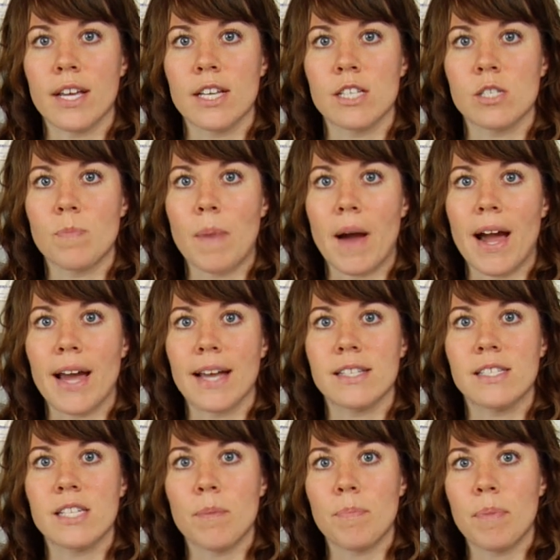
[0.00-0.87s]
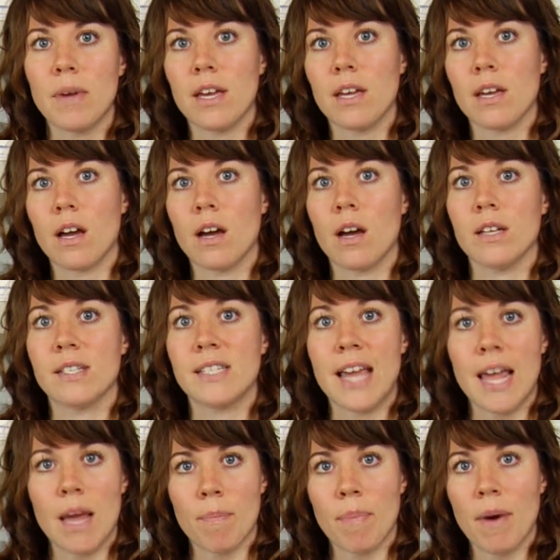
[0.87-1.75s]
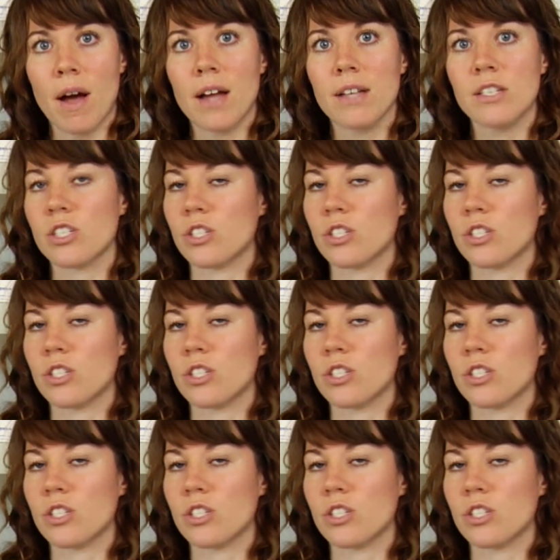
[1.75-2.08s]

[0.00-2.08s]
is by dipping a tampon,